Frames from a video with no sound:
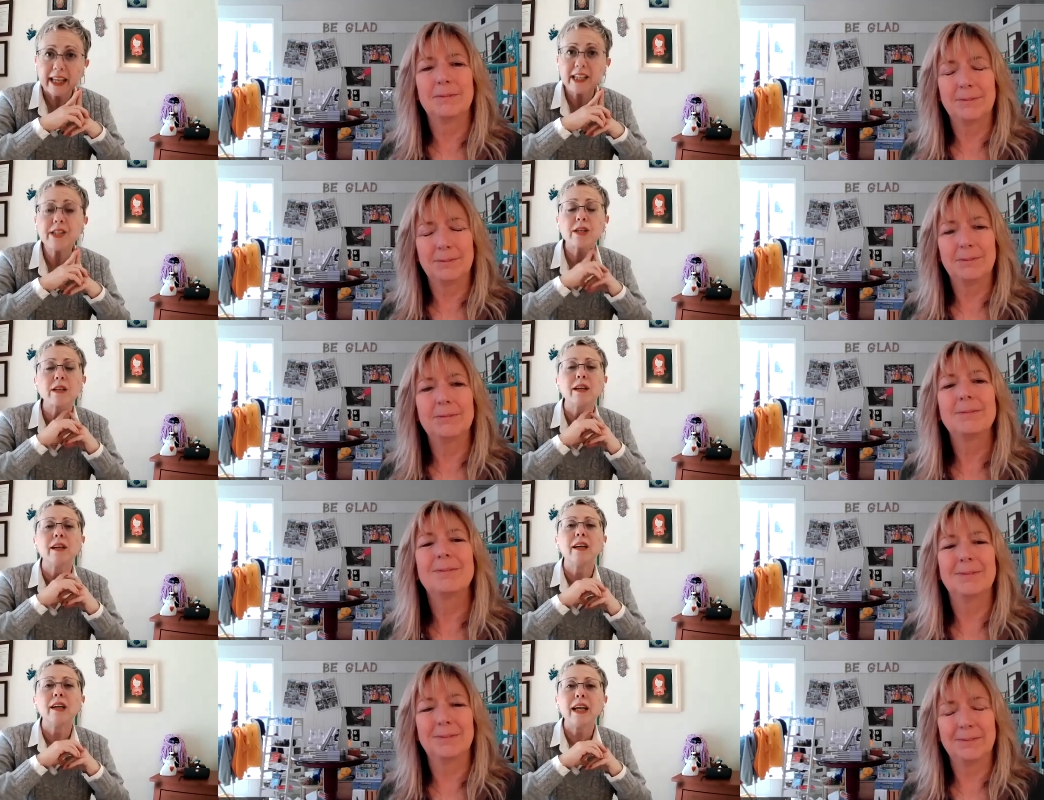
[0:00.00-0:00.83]
Speaker 1: age
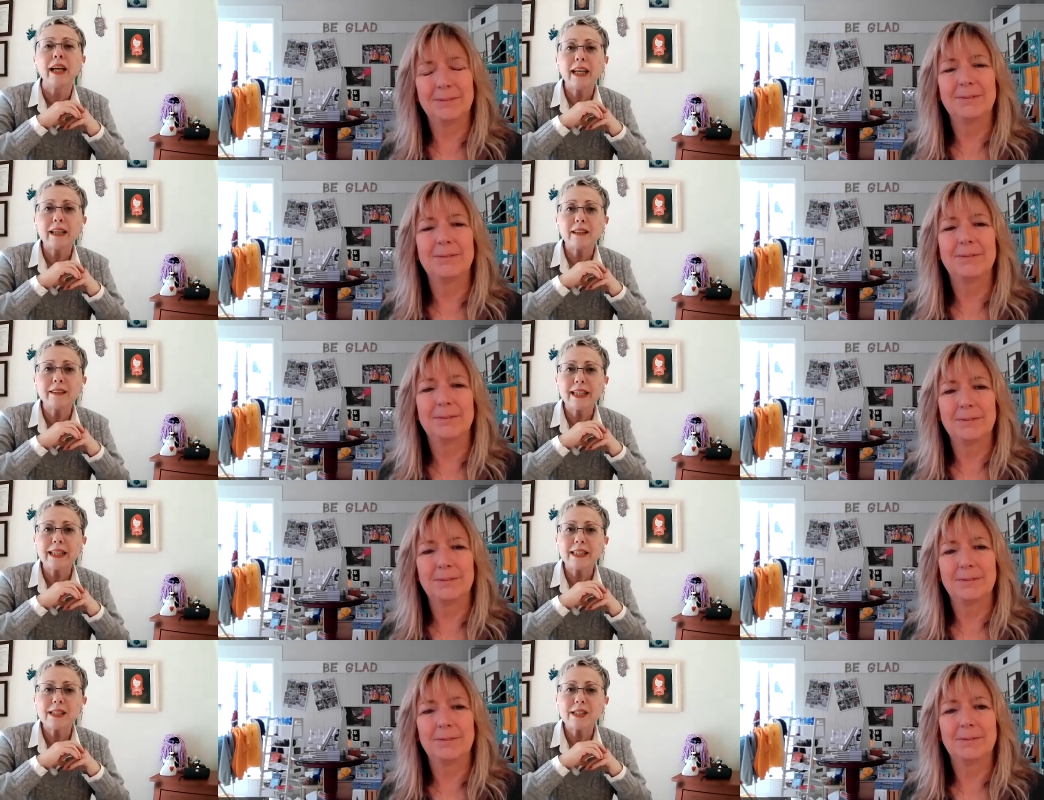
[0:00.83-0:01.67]
and
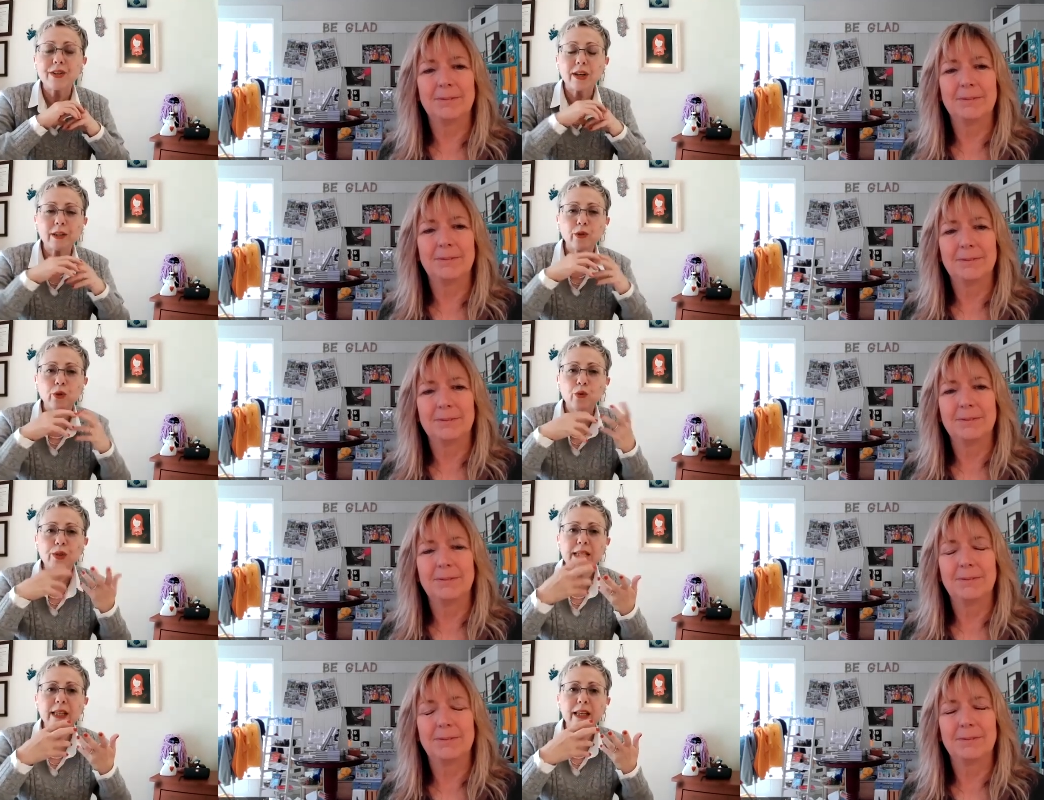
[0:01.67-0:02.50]
then start to
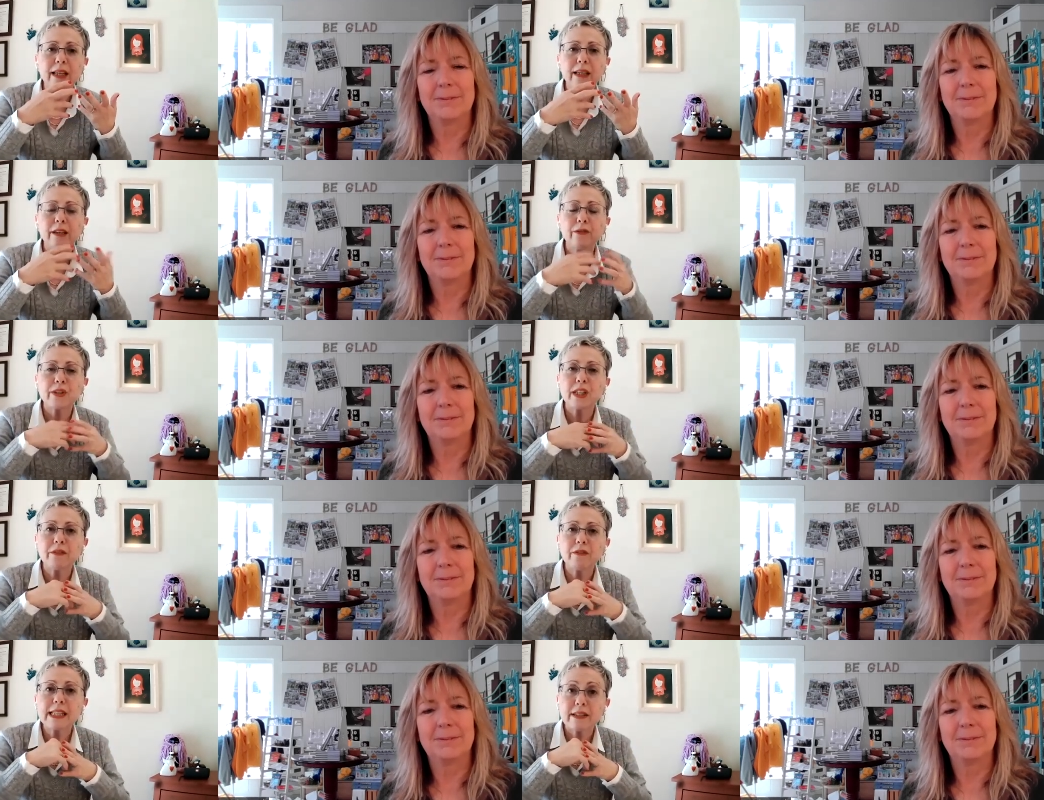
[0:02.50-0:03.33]
see if
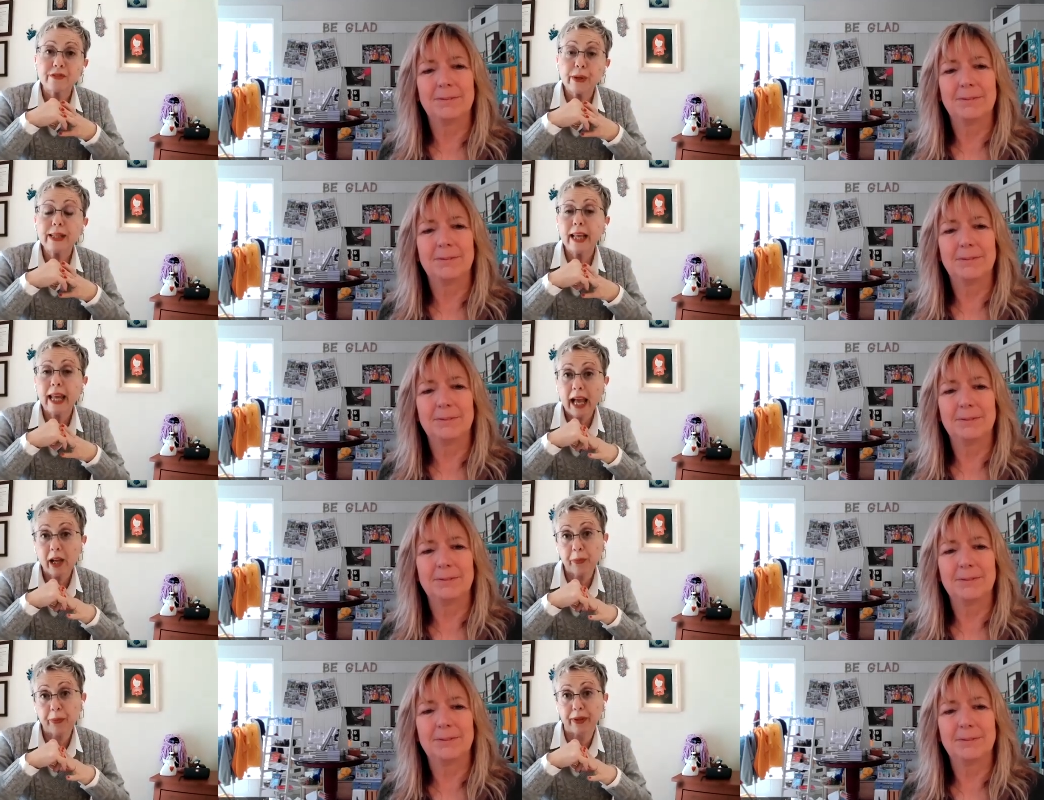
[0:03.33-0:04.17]
she was really
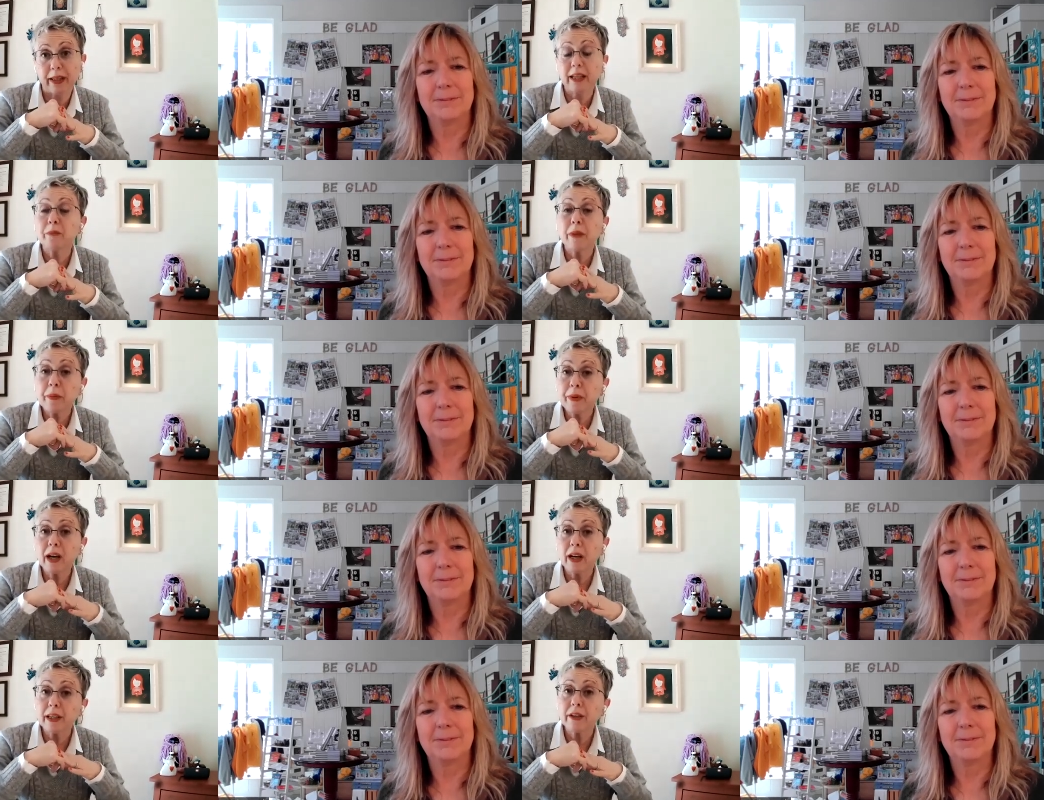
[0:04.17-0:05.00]
happy. And maybe
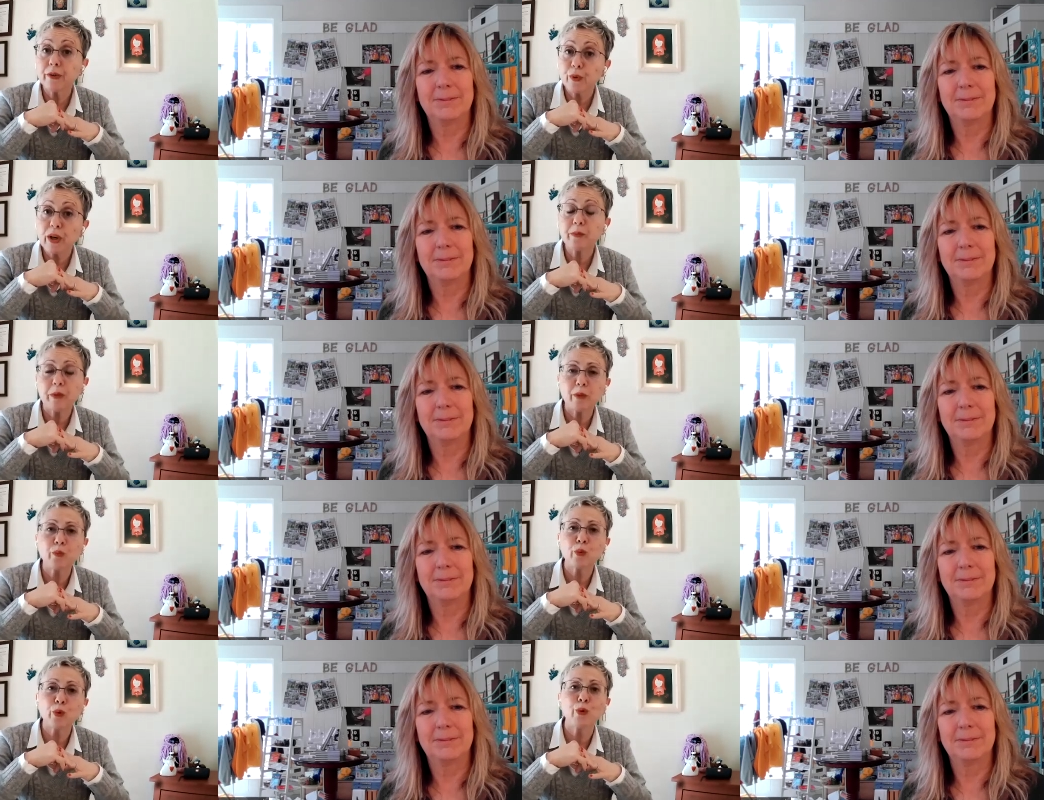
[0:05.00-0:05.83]
I can write my
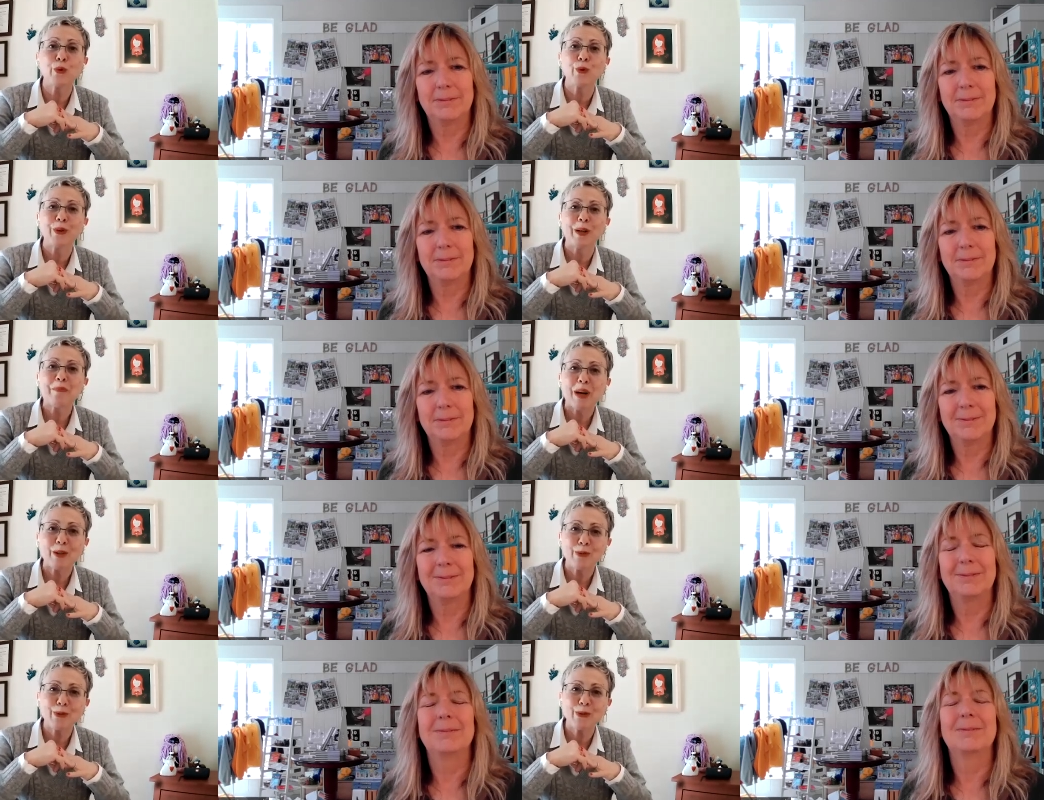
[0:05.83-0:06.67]
book
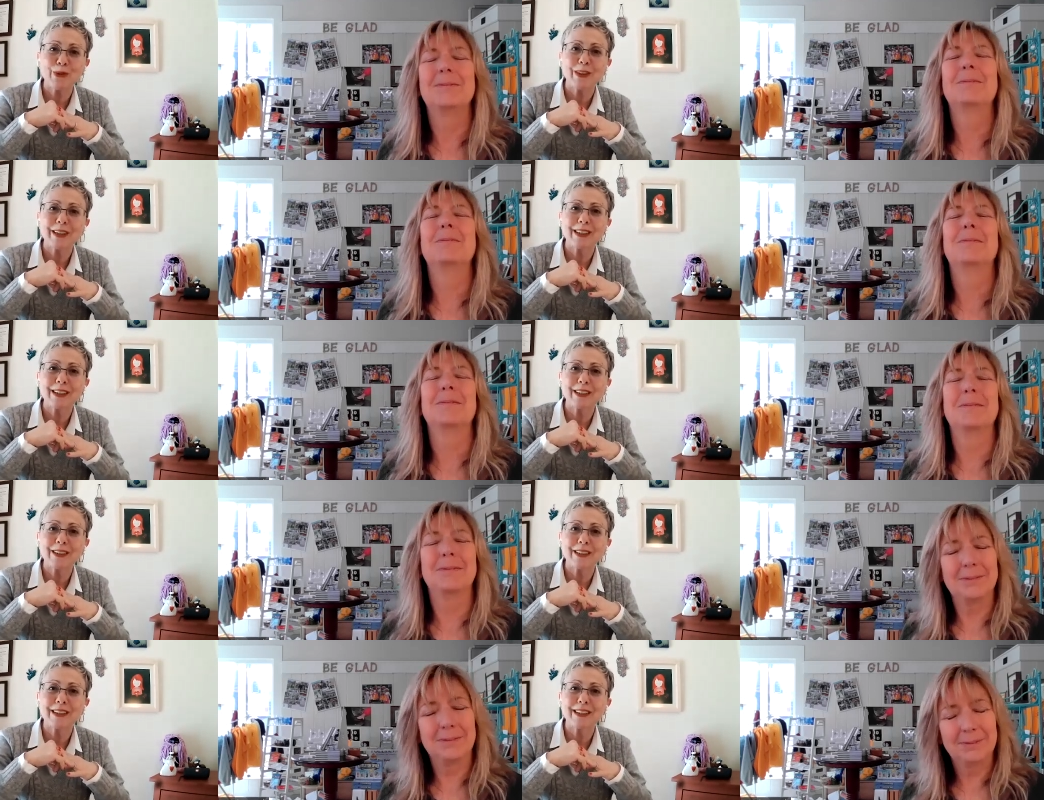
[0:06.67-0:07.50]
about,
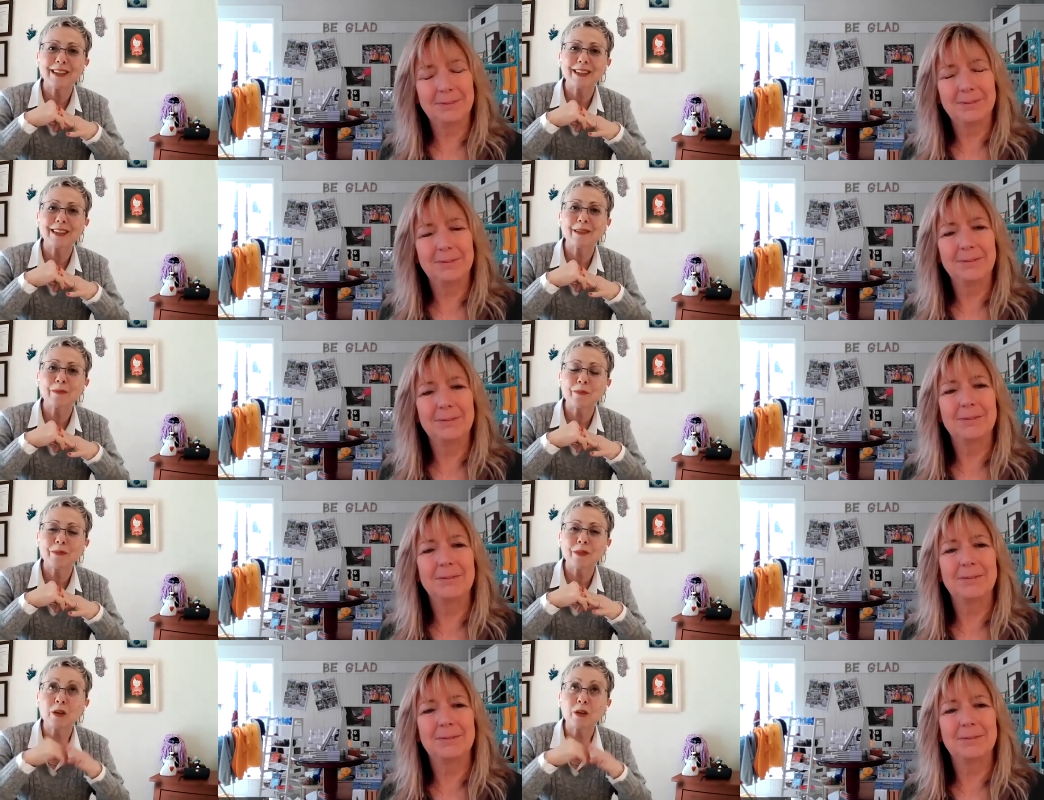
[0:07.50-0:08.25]
uh,